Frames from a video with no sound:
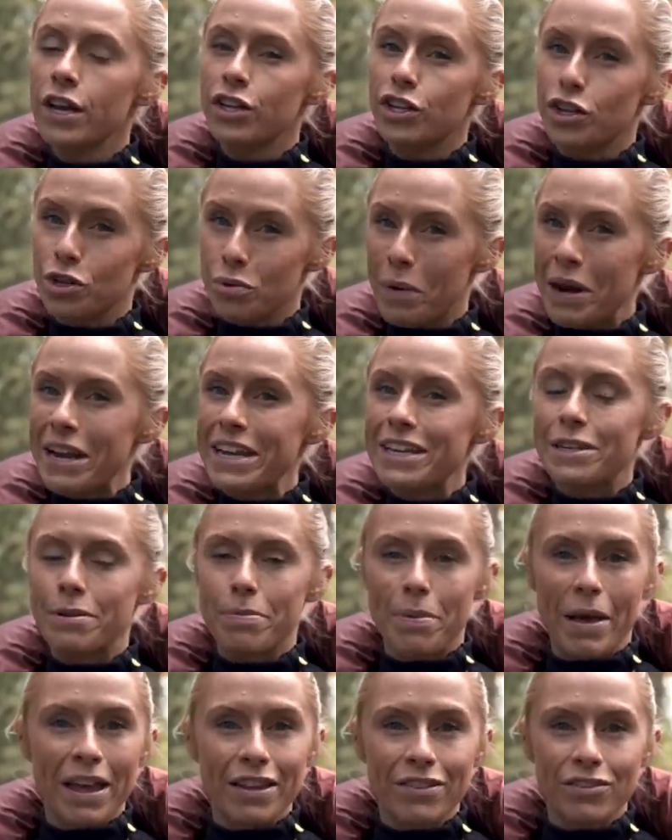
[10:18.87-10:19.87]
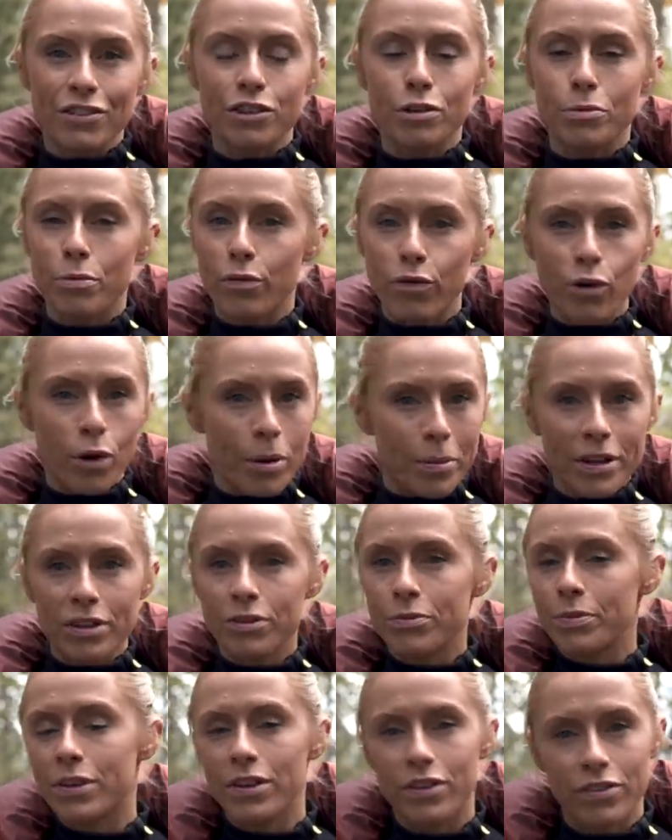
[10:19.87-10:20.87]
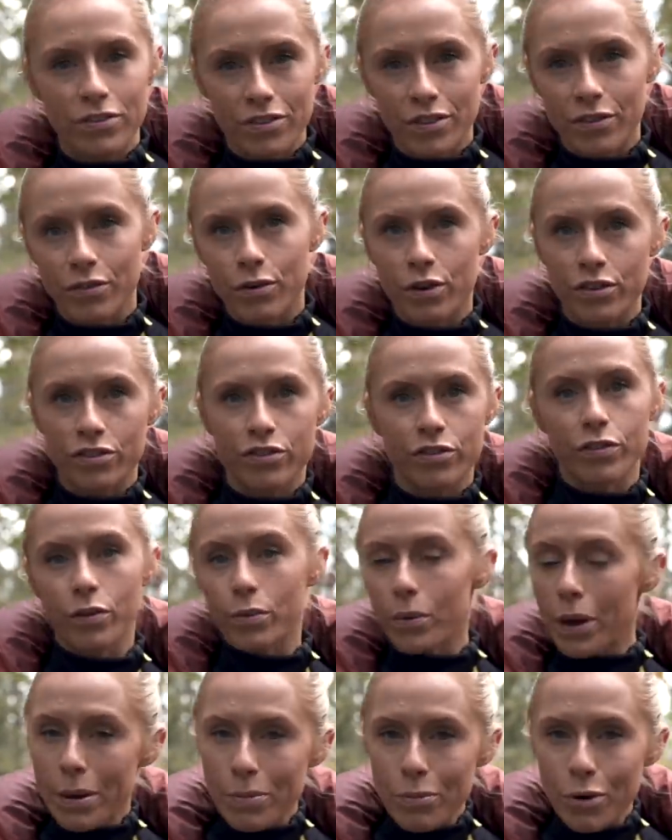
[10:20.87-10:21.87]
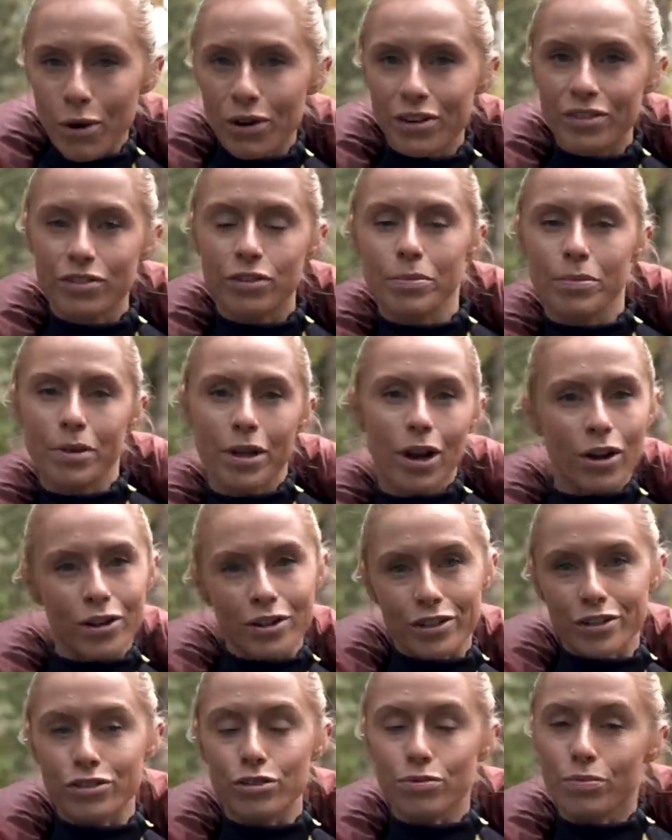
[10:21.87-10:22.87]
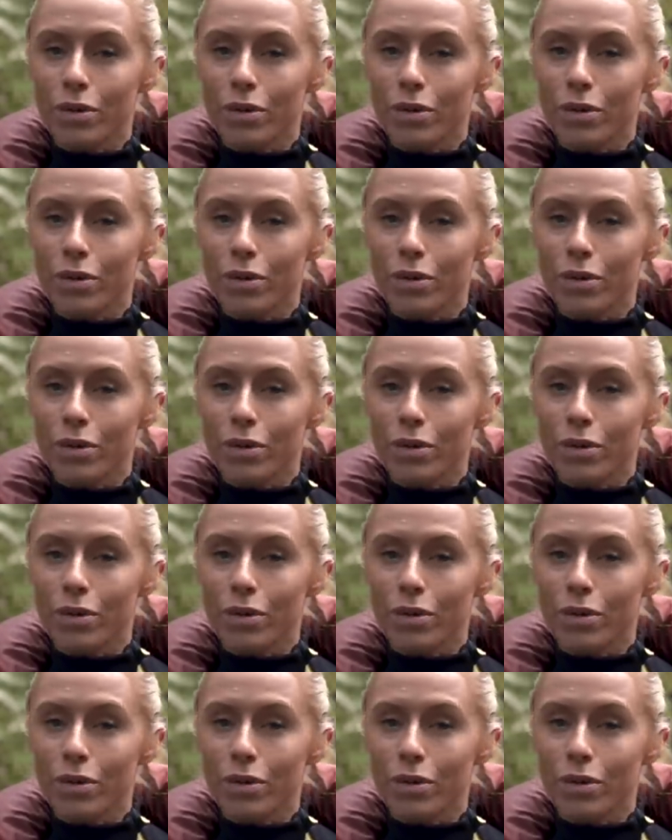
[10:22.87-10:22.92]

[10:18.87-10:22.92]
your weight depends on your performance, because of course if you weigh more, it's gonna be harder to